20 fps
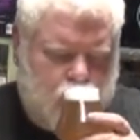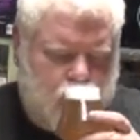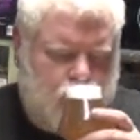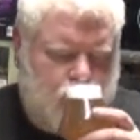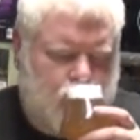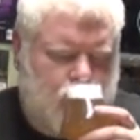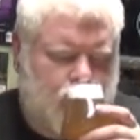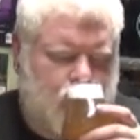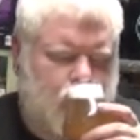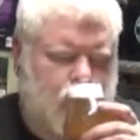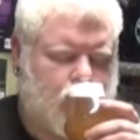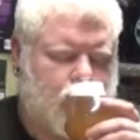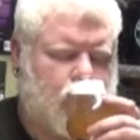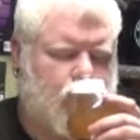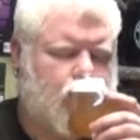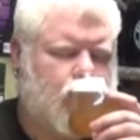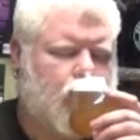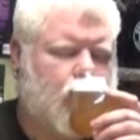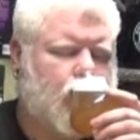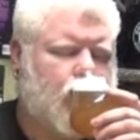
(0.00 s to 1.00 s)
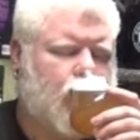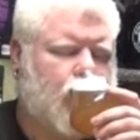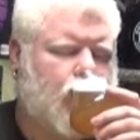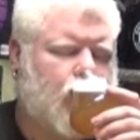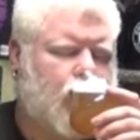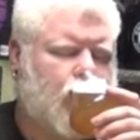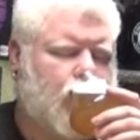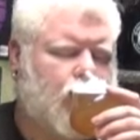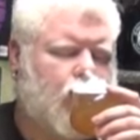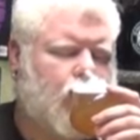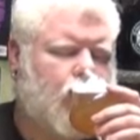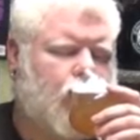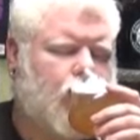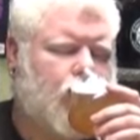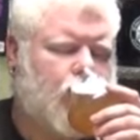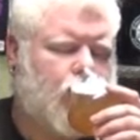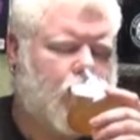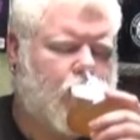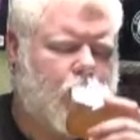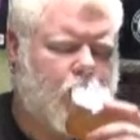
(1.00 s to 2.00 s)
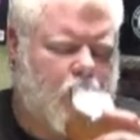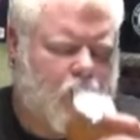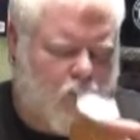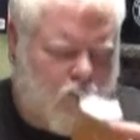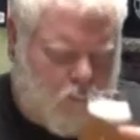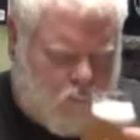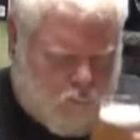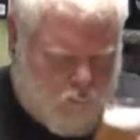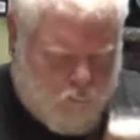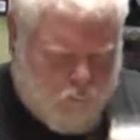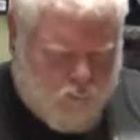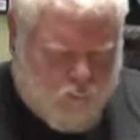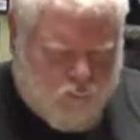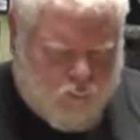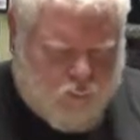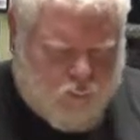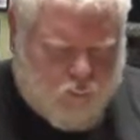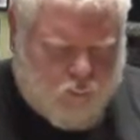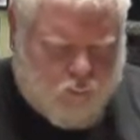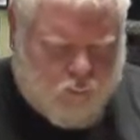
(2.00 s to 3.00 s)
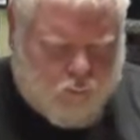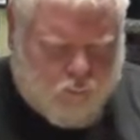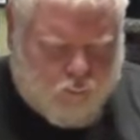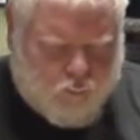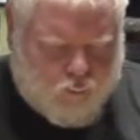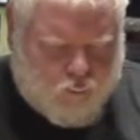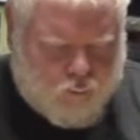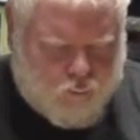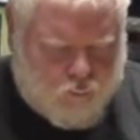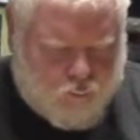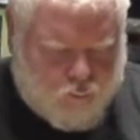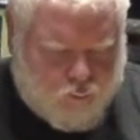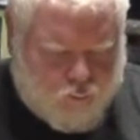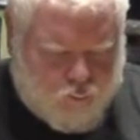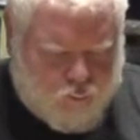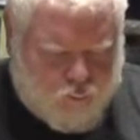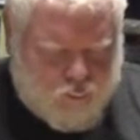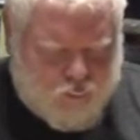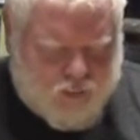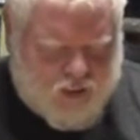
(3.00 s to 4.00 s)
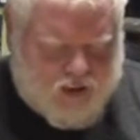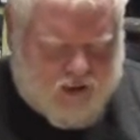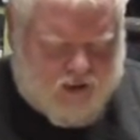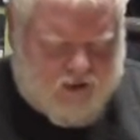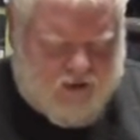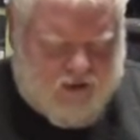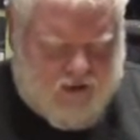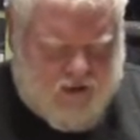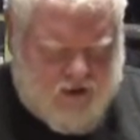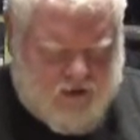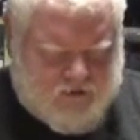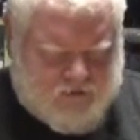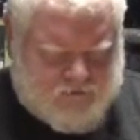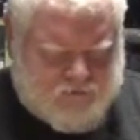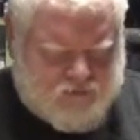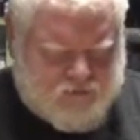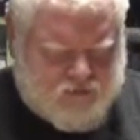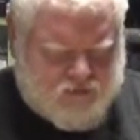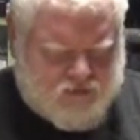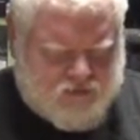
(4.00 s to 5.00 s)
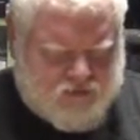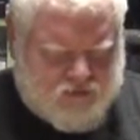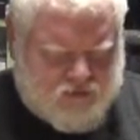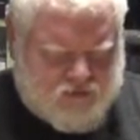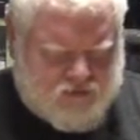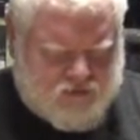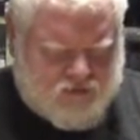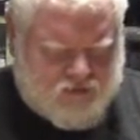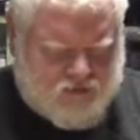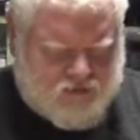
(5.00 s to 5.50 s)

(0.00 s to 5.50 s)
Nothing is said.